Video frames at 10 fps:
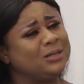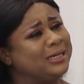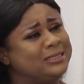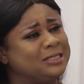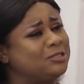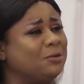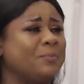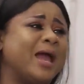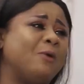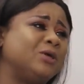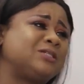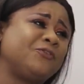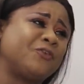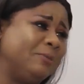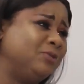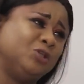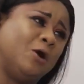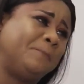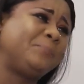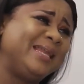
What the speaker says: to listen to me. I was framed up,